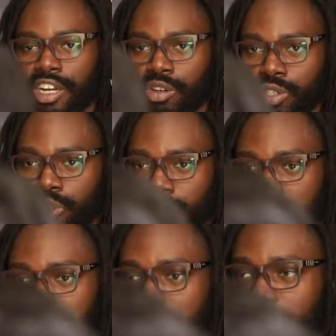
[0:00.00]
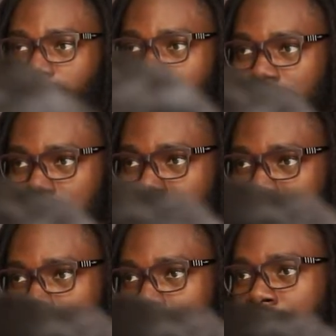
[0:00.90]
and also just getting to
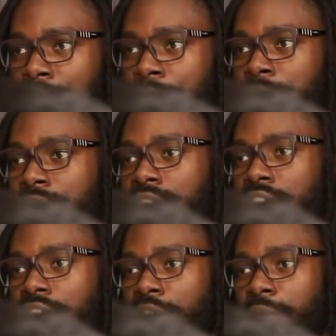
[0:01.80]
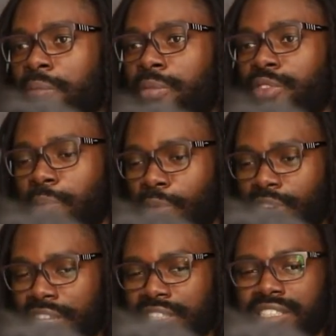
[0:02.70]
understand the
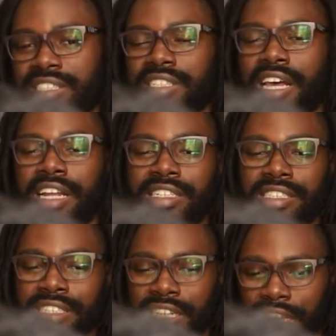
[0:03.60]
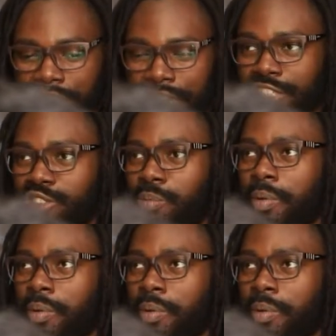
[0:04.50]
products and getting to